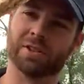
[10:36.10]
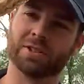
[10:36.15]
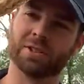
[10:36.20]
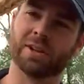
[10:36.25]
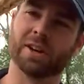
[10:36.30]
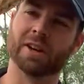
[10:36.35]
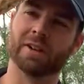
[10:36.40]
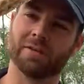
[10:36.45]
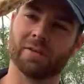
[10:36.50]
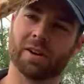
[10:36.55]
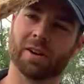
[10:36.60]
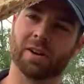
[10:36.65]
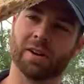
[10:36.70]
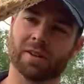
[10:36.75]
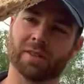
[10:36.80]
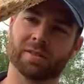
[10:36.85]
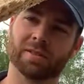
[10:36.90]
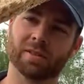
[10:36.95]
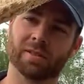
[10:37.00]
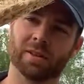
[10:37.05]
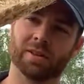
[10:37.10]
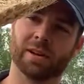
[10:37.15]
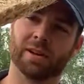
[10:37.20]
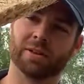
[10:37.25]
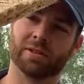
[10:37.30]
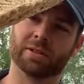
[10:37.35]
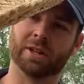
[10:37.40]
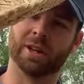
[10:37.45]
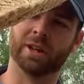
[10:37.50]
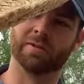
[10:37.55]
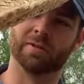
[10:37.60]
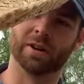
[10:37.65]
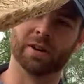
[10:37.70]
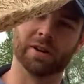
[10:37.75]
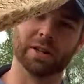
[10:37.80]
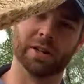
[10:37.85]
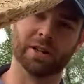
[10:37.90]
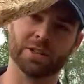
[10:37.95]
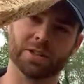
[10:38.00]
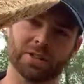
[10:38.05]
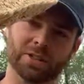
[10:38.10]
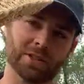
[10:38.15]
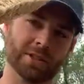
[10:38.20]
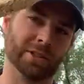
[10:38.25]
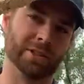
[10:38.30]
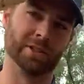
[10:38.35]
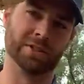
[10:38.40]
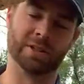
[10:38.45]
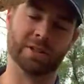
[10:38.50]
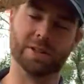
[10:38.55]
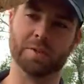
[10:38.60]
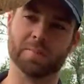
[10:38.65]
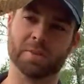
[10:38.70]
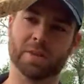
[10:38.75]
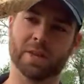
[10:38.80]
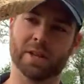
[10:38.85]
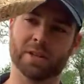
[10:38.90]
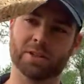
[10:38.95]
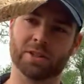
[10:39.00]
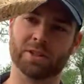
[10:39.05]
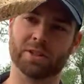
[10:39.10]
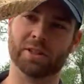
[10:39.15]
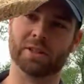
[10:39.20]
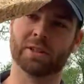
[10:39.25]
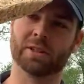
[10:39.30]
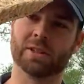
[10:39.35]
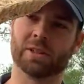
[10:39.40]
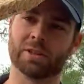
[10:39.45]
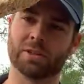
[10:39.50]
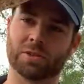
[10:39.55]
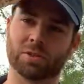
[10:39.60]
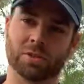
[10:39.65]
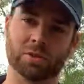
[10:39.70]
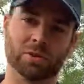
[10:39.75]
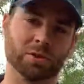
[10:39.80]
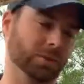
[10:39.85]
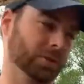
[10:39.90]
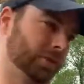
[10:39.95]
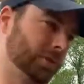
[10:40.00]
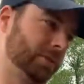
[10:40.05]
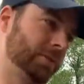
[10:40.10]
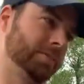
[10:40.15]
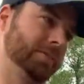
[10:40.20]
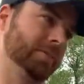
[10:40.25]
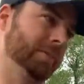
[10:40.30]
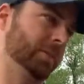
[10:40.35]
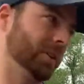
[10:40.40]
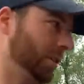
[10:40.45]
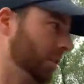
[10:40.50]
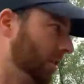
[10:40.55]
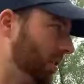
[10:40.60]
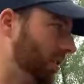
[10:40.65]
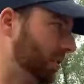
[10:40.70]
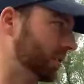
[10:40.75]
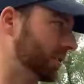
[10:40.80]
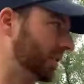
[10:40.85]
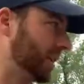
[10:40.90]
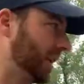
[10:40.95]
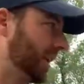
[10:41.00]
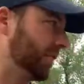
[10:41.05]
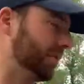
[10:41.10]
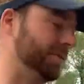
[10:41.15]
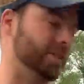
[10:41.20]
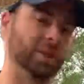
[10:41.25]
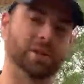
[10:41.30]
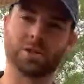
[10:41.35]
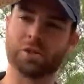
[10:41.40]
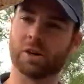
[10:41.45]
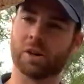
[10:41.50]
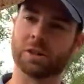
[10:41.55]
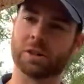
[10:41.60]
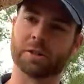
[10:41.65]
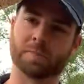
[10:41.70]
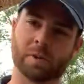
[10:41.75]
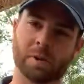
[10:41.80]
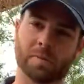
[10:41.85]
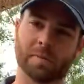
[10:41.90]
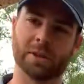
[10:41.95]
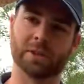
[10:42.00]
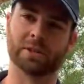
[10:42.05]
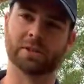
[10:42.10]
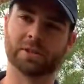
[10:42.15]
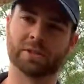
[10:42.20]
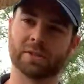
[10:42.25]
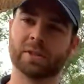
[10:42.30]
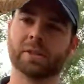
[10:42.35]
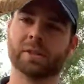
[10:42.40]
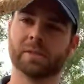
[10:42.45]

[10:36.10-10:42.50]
outside of our agency. CDPHE controls, those kind of discharge permits,